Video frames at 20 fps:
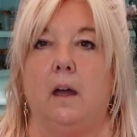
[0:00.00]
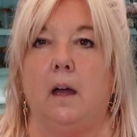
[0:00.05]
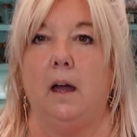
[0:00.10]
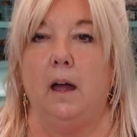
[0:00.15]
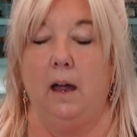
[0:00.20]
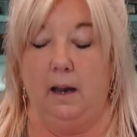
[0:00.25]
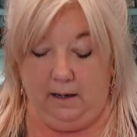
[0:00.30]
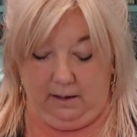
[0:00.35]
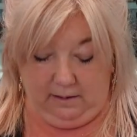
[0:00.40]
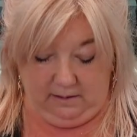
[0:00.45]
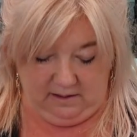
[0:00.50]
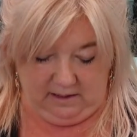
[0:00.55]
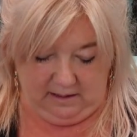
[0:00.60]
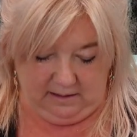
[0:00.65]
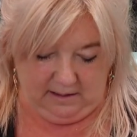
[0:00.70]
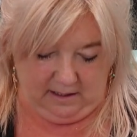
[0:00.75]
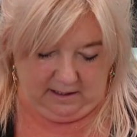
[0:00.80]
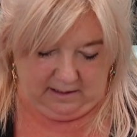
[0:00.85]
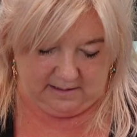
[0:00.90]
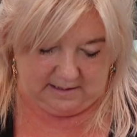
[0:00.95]
and I think
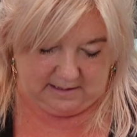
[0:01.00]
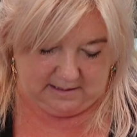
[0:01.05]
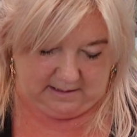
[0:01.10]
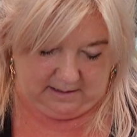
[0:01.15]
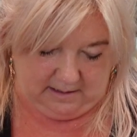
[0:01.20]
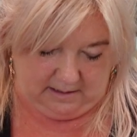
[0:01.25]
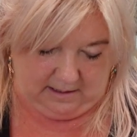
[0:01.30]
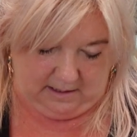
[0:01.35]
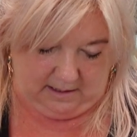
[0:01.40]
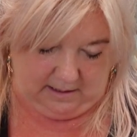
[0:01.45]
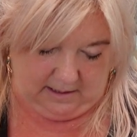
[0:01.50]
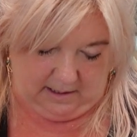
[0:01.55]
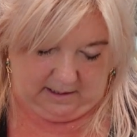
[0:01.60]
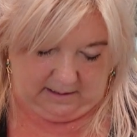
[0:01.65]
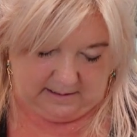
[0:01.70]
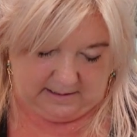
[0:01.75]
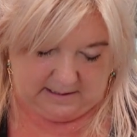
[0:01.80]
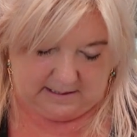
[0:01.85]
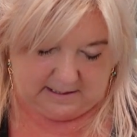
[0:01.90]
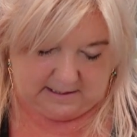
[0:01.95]
that's a
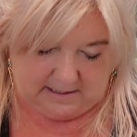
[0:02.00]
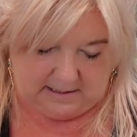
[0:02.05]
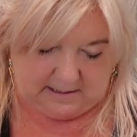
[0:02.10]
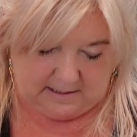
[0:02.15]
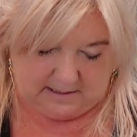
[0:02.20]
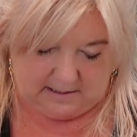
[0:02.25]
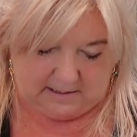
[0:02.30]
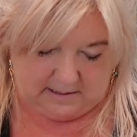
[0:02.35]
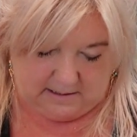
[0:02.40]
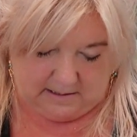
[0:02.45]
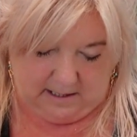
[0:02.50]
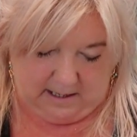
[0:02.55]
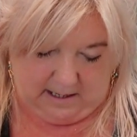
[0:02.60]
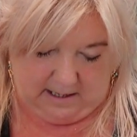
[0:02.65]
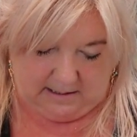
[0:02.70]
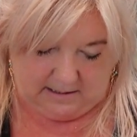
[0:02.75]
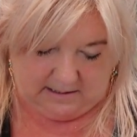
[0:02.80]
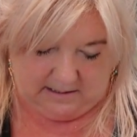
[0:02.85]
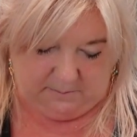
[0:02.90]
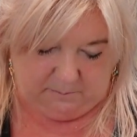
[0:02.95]
nice
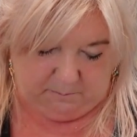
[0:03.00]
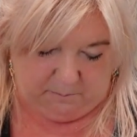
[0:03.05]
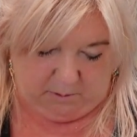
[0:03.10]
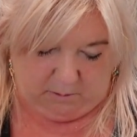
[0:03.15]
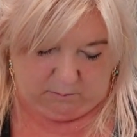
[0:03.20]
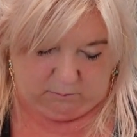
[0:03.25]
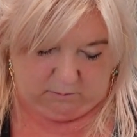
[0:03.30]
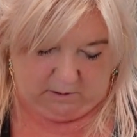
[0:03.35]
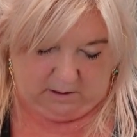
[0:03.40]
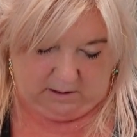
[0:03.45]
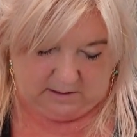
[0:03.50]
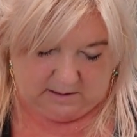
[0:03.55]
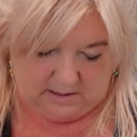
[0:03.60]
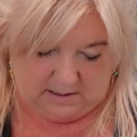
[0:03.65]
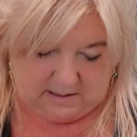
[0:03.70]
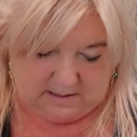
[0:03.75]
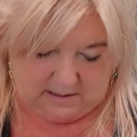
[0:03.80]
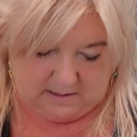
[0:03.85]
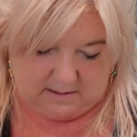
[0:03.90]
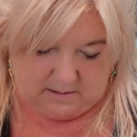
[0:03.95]
added bonus.
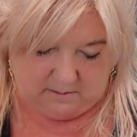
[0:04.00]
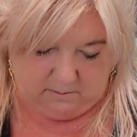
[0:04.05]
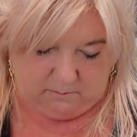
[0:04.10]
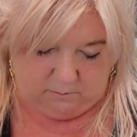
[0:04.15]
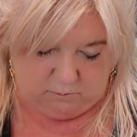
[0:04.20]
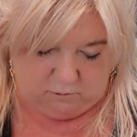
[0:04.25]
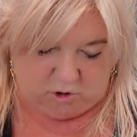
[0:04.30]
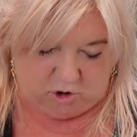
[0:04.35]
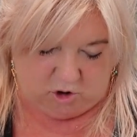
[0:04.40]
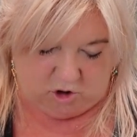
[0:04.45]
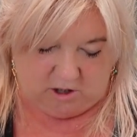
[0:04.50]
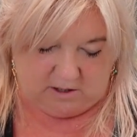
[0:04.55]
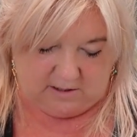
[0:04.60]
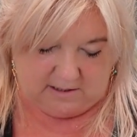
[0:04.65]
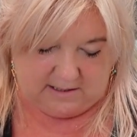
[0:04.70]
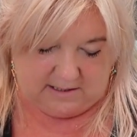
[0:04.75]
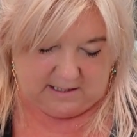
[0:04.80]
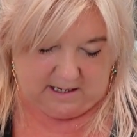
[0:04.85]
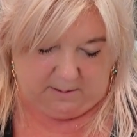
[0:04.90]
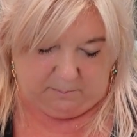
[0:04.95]
So I'm
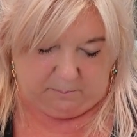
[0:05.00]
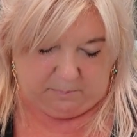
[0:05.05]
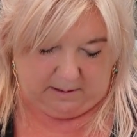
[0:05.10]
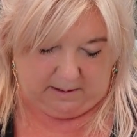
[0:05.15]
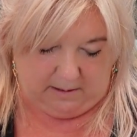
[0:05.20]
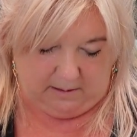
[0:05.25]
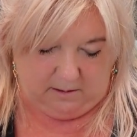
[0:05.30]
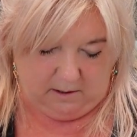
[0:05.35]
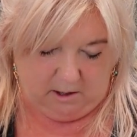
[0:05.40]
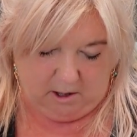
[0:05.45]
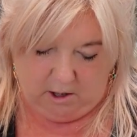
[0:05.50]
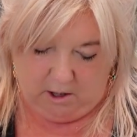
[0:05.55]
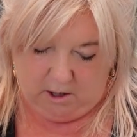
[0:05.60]
just tapping